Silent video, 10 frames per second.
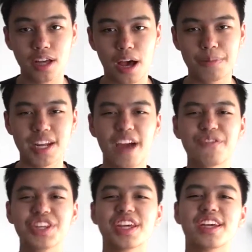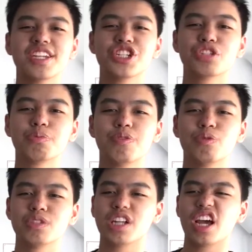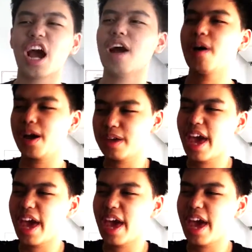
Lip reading: I mean, everything in this movie was alright,